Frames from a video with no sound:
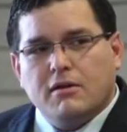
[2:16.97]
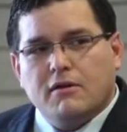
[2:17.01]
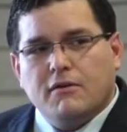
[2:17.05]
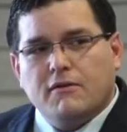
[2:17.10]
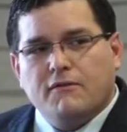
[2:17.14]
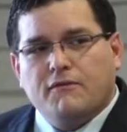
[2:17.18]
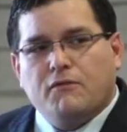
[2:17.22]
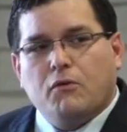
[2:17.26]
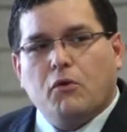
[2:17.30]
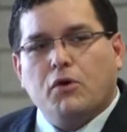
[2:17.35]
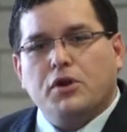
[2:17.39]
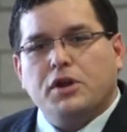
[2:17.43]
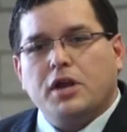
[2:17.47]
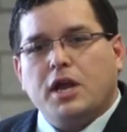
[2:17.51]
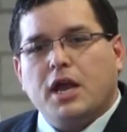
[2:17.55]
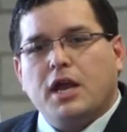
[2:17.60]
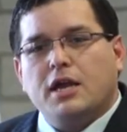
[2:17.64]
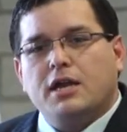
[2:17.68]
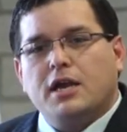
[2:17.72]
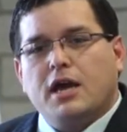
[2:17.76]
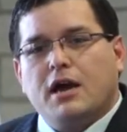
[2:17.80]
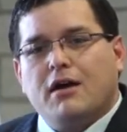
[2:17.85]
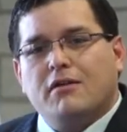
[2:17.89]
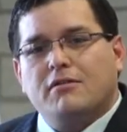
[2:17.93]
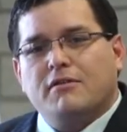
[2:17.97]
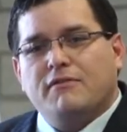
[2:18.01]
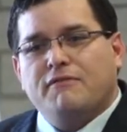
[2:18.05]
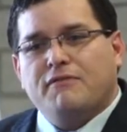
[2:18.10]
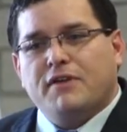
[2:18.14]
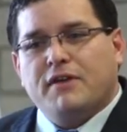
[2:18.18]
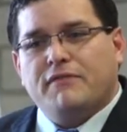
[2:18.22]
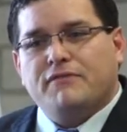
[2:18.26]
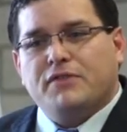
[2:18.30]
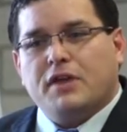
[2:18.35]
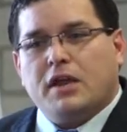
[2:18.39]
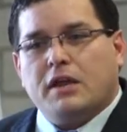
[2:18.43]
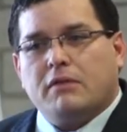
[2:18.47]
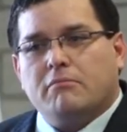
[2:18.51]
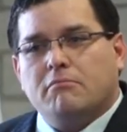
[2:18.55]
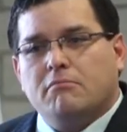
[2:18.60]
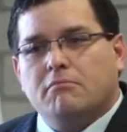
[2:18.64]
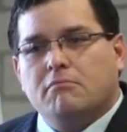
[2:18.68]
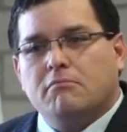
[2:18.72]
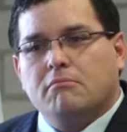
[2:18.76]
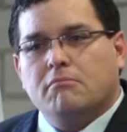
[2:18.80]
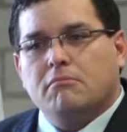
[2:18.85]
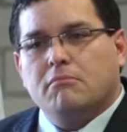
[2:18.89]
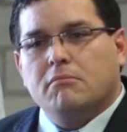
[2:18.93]
48 out of 50.
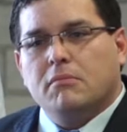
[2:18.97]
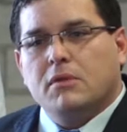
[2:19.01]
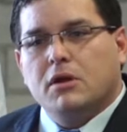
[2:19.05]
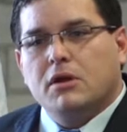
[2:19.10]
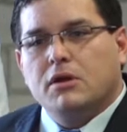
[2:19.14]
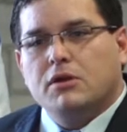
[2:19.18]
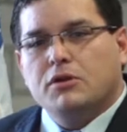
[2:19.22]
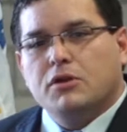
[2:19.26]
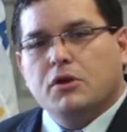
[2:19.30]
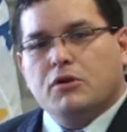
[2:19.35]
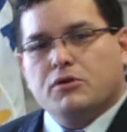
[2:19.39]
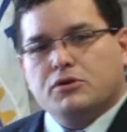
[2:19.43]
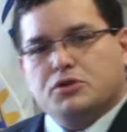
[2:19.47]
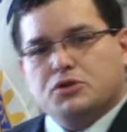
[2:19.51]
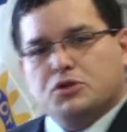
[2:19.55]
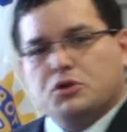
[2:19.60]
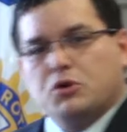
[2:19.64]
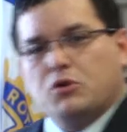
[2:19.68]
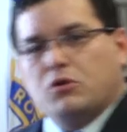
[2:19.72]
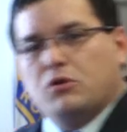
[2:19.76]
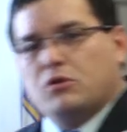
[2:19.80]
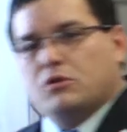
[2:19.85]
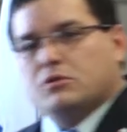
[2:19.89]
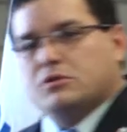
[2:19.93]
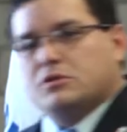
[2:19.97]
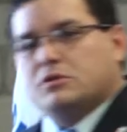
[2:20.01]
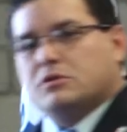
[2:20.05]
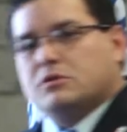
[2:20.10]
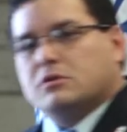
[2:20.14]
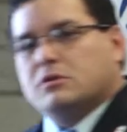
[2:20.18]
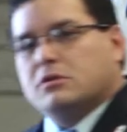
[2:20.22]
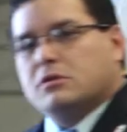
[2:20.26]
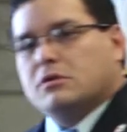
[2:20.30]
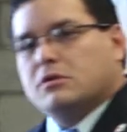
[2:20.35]
Your schools,